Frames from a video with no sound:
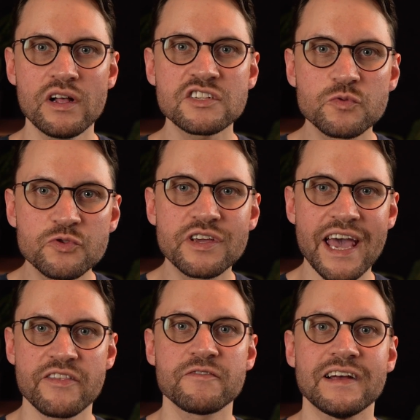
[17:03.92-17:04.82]
else would you
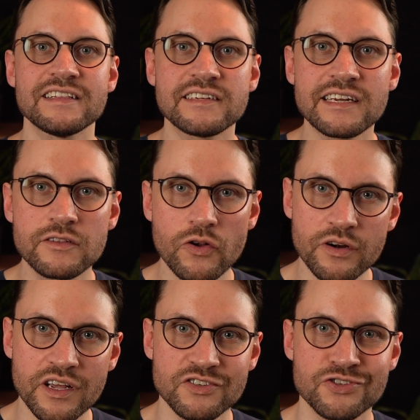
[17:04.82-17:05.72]
gather validated
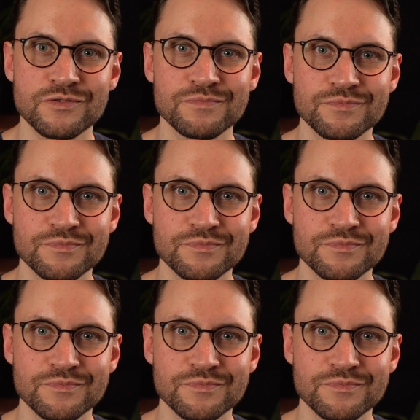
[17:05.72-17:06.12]
learnings?